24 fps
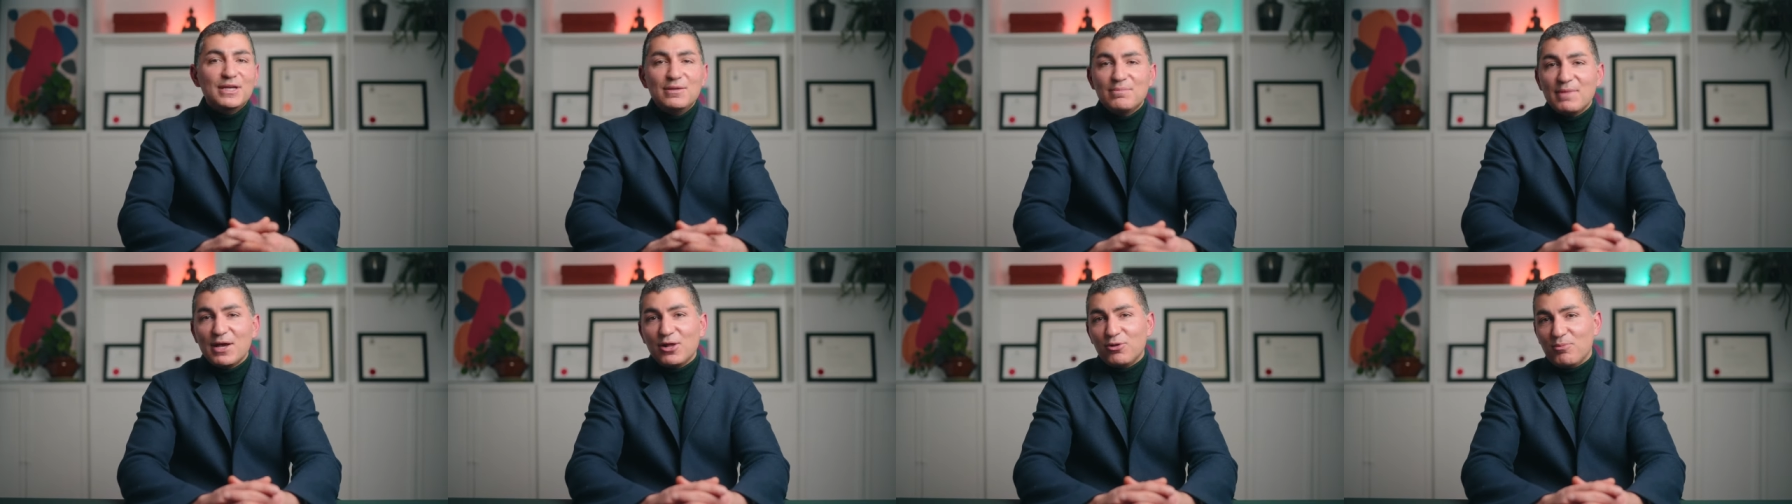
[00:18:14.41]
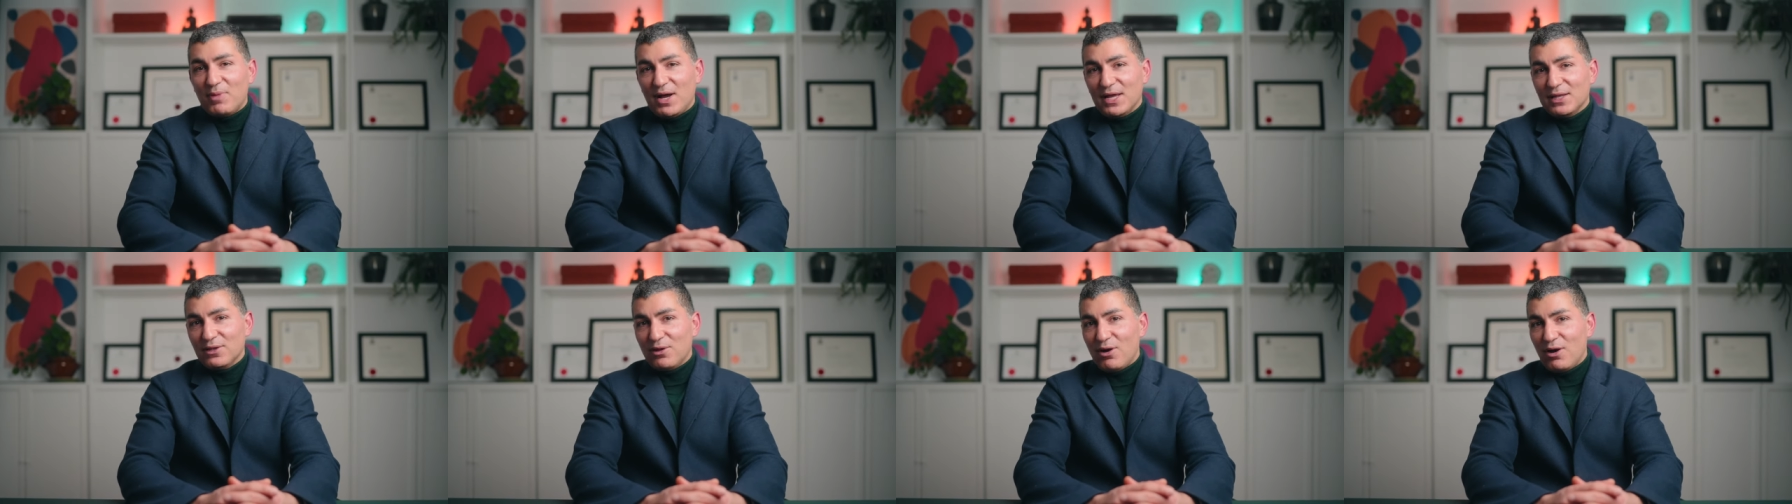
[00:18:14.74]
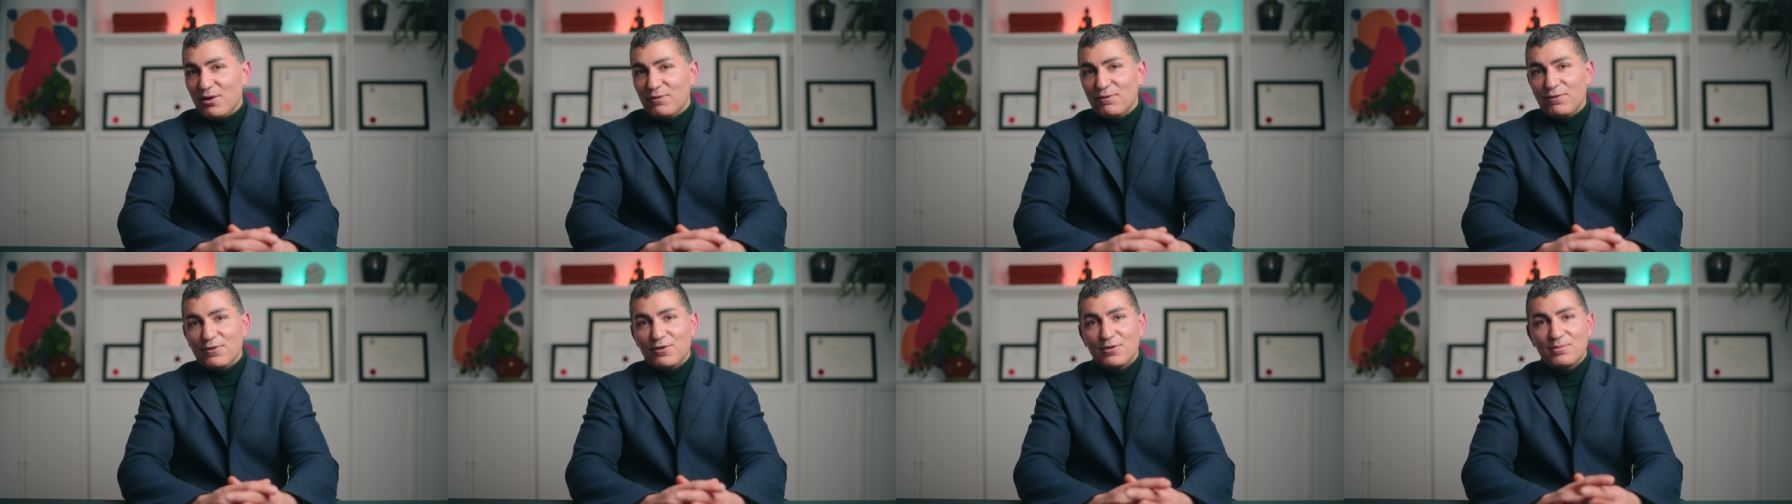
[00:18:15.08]
email my
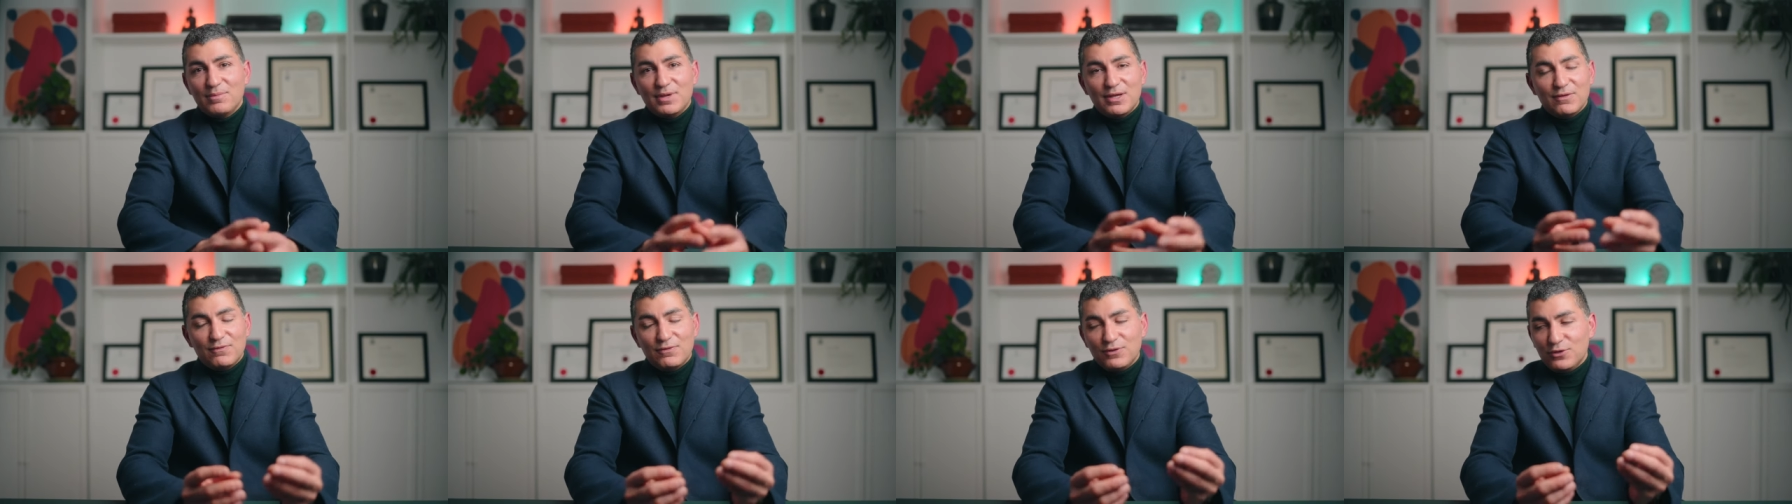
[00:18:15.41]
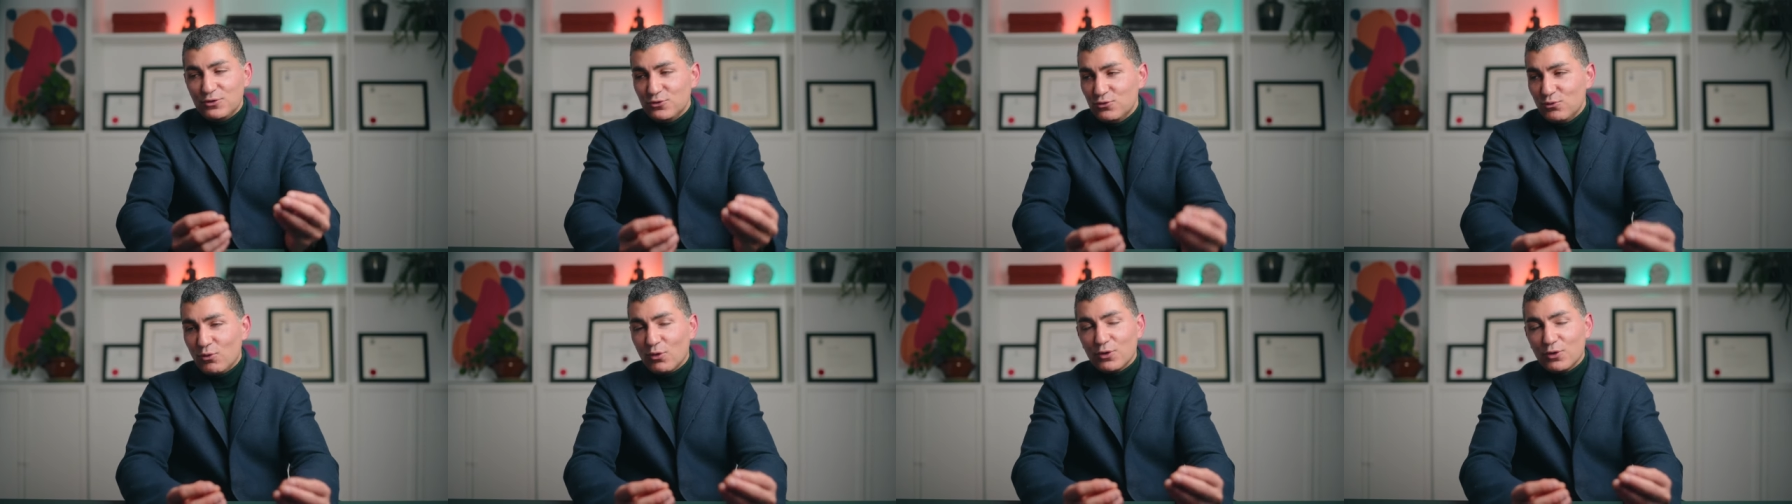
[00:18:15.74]
law firm if you